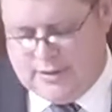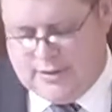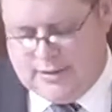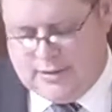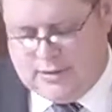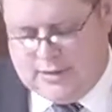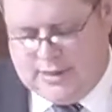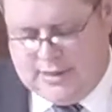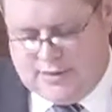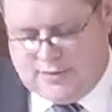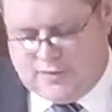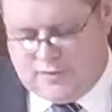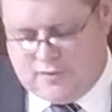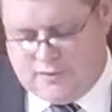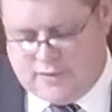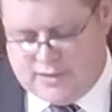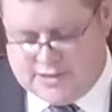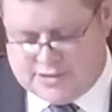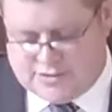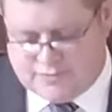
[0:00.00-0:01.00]
And
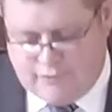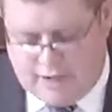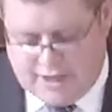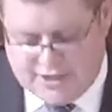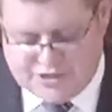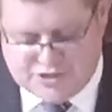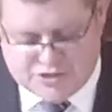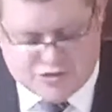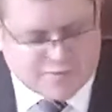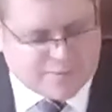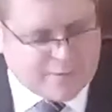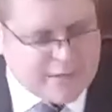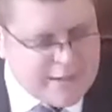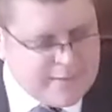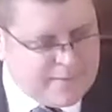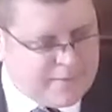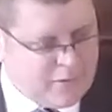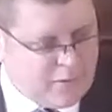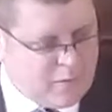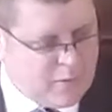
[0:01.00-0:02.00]
these righteous
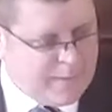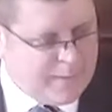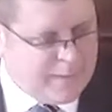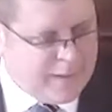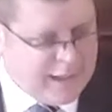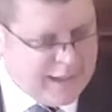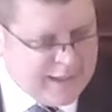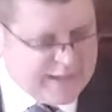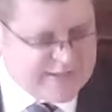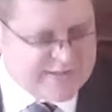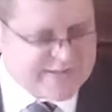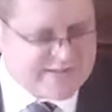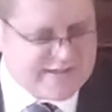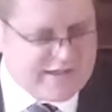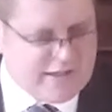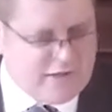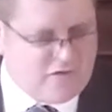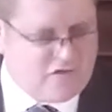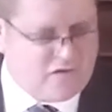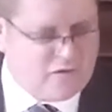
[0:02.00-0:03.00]
people were placed
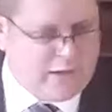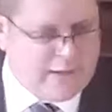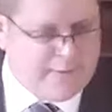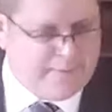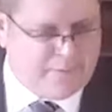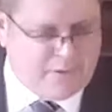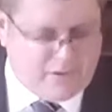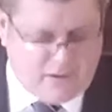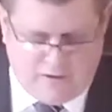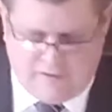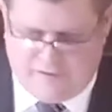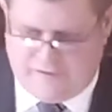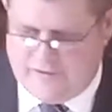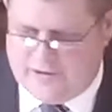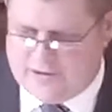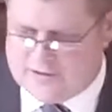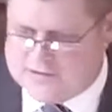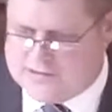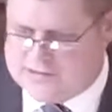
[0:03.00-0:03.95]
into a perfect